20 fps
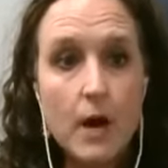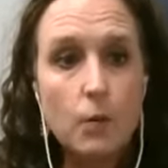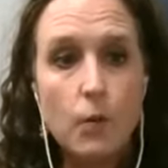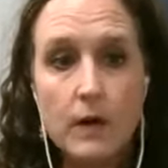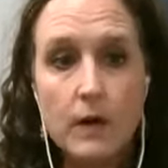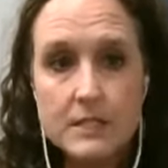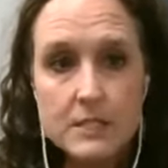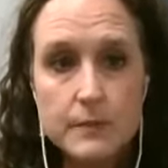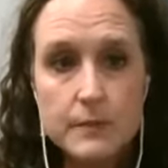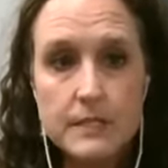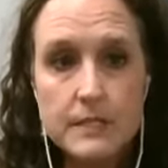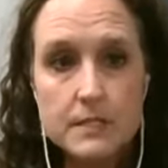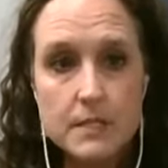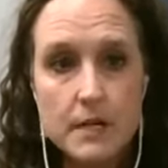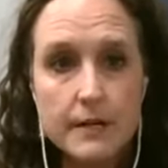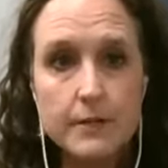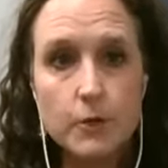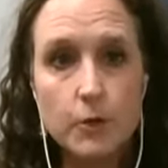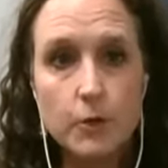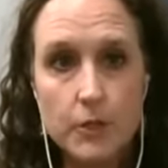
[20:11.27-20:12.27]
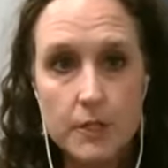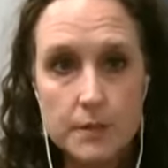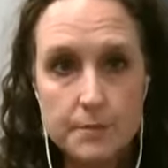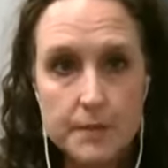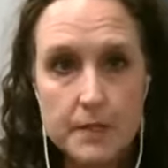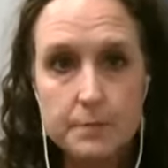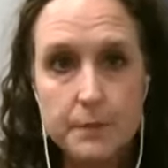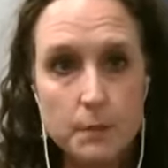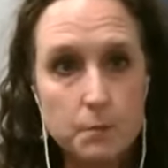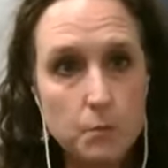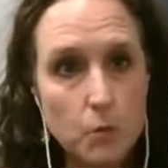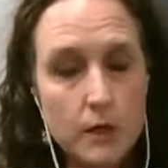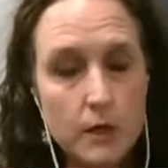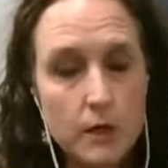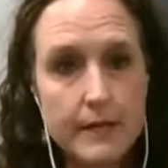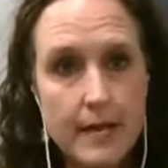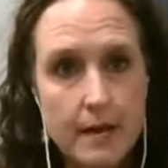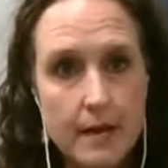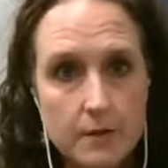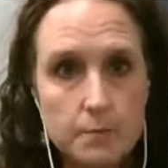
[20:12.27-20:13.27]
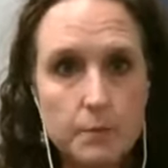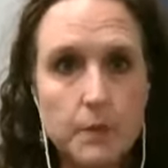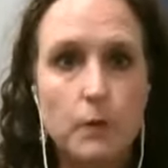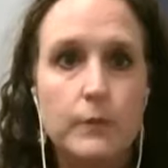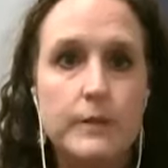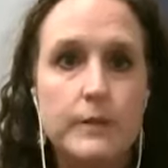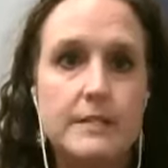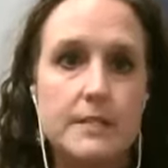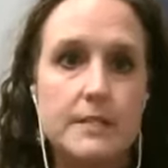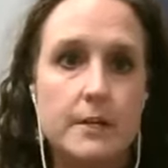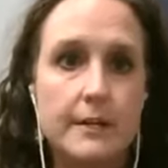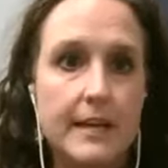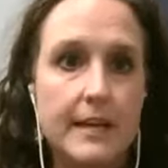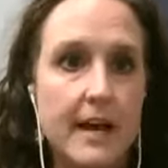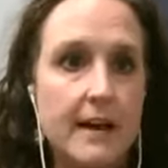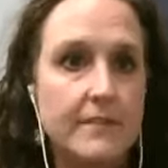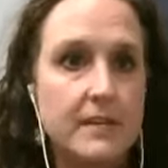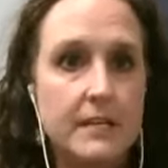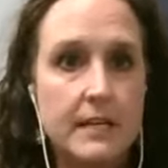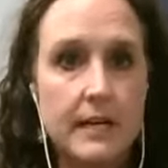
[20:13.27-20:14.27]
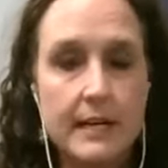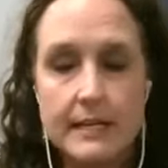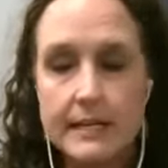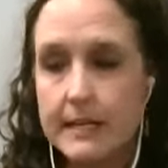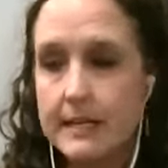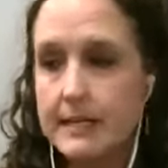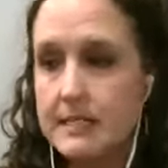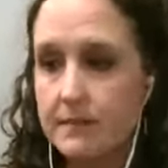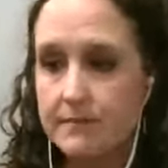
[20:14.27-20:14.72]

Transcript: Once we started holding people more accountable, we started having ninety days.